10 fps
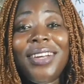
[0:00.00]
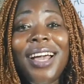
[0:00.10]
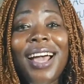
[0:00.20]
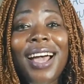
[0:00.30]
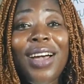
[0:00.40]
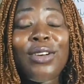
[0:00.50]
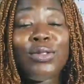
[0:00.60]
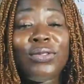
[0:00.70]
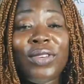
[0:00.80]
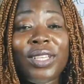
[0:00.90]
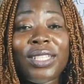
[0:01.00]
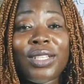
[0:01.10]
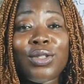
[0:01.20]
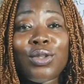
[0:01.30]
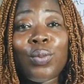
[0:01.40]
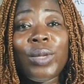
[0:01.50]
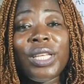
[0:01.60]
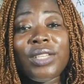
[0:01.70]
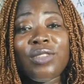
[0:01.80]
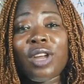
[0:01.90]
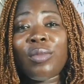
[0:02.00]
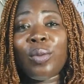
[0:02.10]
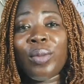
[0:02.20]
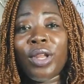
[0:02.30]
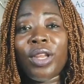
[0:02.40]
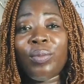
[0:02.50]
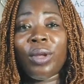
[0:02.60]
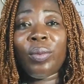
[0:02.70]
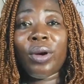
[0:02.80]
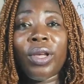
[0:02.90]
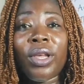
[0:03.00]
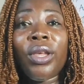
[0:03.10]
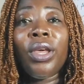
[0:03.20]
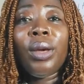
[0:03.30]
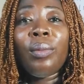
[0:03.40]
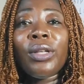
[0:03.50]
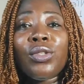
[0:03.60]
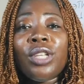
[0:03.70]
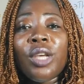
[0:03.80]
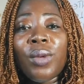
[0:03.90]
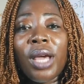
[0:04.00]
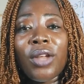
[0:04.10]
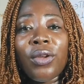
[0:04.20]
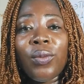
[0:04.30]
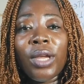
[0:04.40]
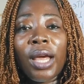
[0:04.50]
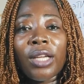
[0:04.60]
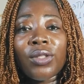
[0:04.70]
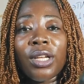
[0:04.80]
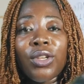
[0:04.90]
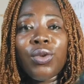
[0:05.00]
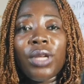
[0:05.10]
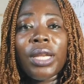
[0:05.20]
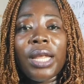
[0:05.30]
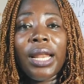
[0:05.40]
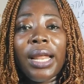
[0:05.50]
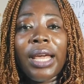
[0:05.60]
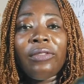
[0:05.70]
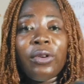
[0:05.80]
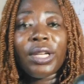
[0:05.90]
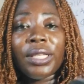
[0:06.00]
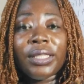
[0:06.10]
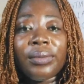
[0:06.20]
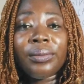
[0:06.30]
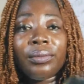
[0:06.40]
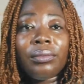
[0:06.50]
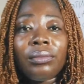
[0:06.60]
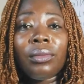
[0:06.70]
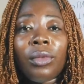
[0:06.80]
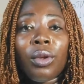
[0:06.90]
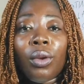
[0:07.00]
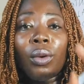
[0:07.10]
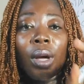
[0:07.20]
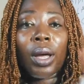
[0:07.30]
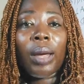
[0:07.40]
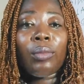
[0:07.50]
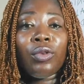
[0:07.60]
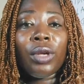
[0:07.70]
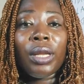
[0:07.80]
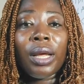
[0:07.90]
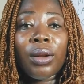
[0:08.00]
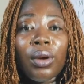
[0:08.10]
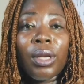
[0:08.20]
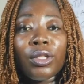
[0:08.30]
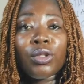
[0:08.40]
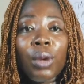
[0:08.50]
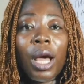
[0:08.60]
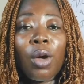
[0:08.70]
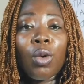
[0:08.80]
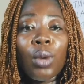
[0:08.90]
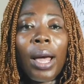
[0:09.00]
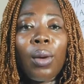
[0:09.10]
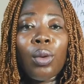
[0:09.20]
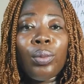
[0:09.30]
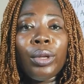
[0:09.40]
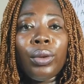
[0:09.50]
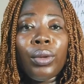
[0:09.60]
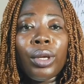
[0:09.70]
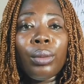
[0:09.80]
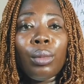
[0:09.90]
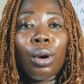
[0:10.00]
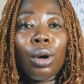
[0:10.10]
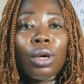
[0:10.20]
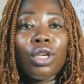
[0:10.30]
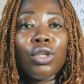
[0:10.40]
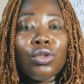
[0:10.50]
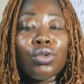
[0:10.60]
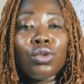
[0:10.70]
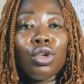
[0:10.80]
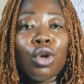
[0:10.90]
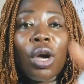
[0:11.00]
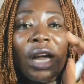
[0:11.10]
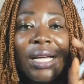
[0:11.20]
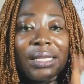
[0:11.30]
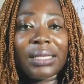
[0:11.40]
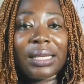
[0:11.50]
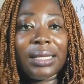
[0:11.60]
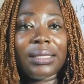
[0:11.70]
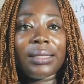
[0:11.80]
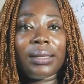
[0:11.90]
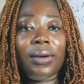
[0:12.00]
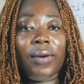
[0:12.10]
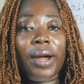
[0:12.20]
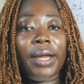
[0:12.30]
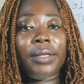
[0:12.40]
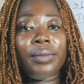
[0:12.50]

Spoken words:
how to fix it. So please grab your pen and paper, okay? But today we are actually doing a live audit. I am doing an audit, so I will be looking more into your content, all right?